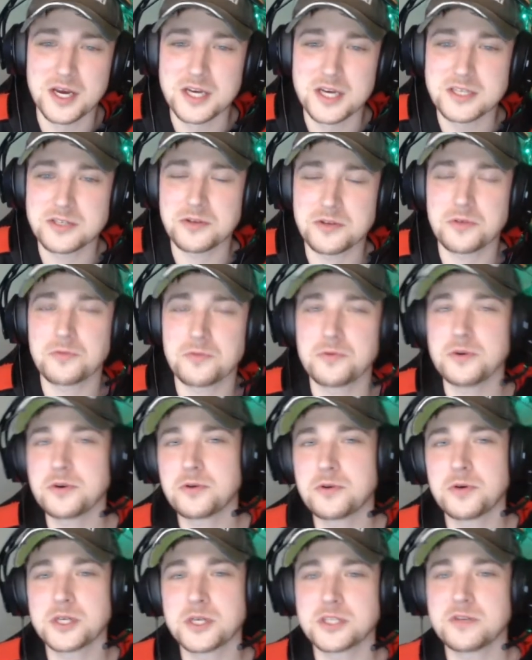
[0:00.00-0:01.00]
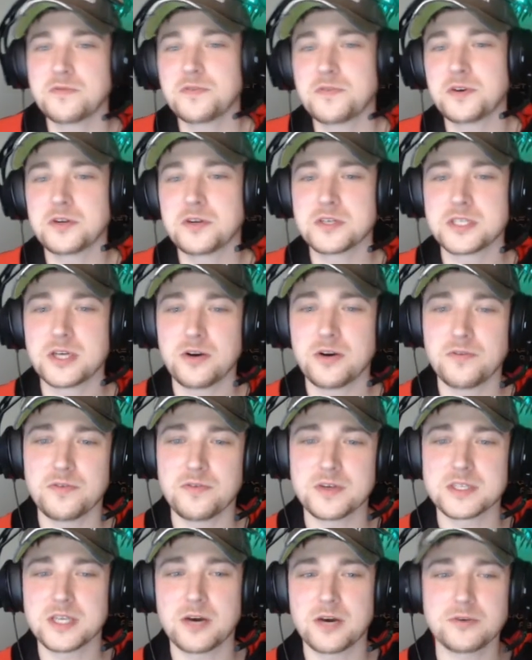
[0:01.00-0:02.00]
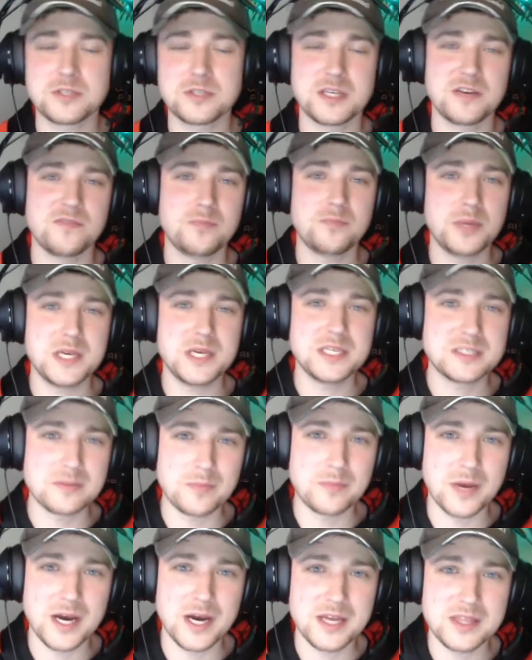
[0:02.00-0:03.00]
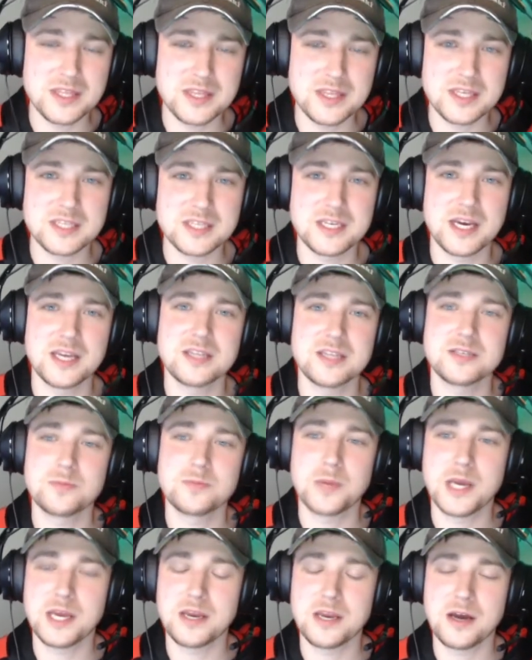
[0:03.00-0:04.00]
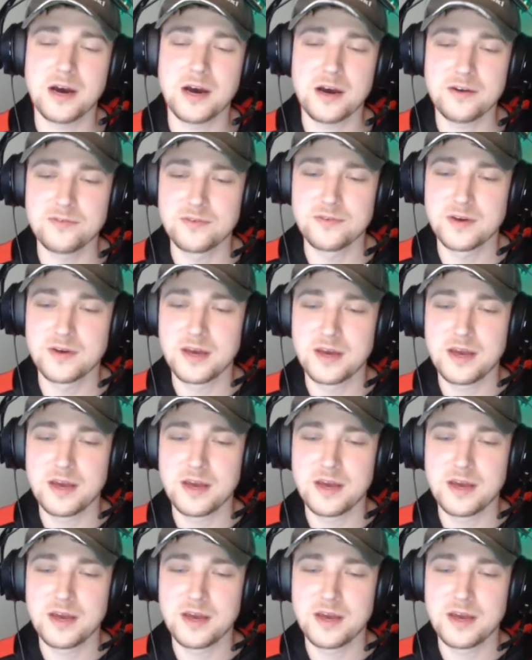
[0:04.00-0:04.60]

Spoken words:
So the real question for yourself is, outside of peace of mind that the debt is paid off,